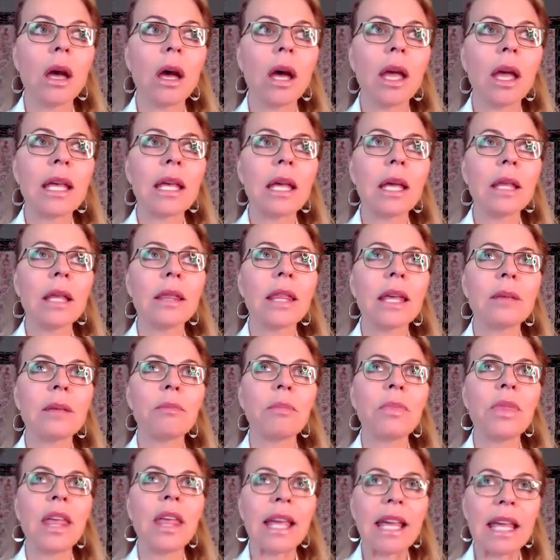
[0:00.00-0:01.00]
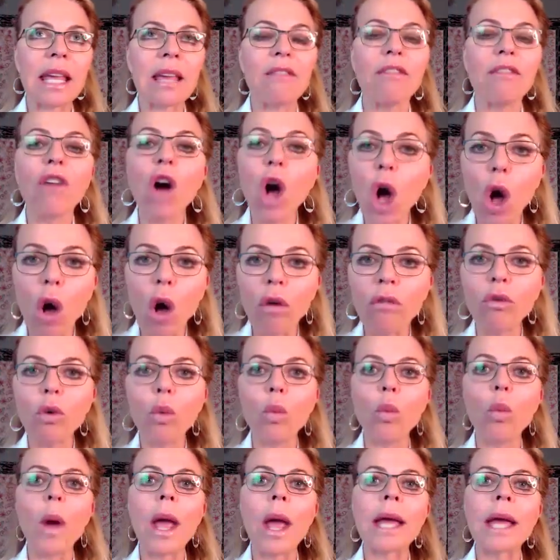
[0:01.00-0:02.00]
they evolve
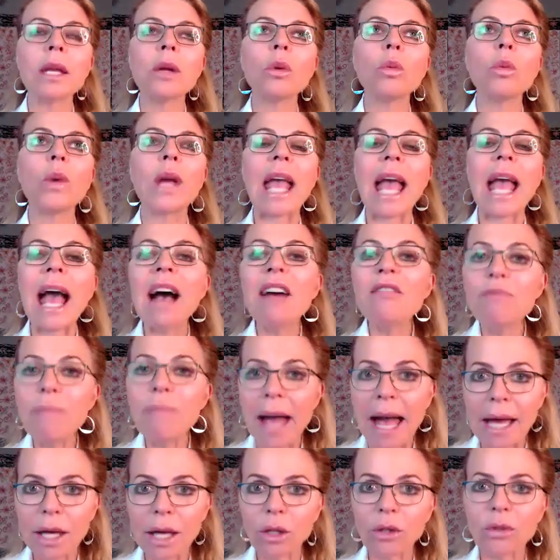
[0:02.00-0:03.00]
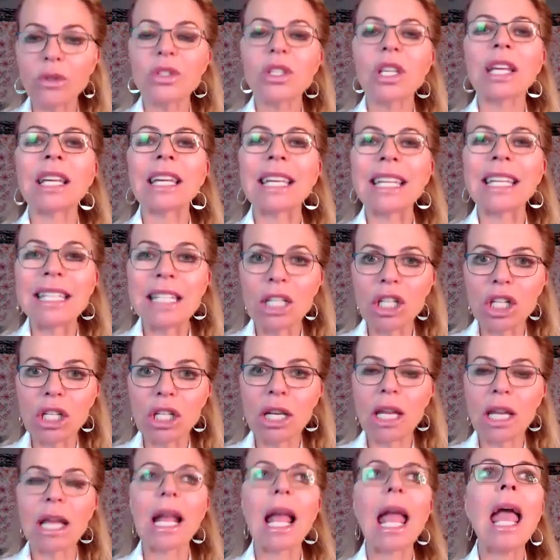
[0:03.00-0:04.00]
when we have patterns and
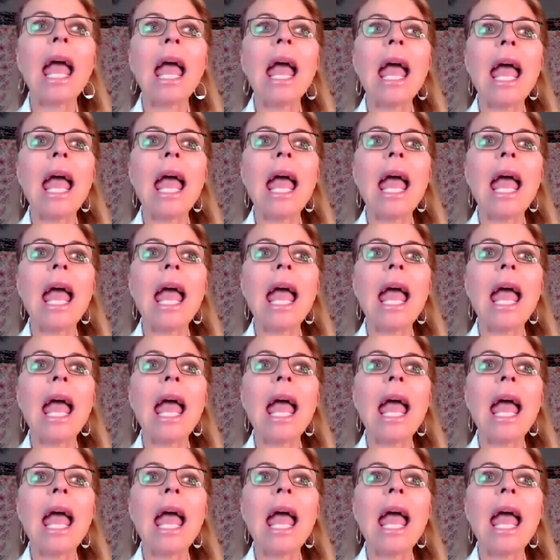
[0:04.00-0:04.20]
conditioning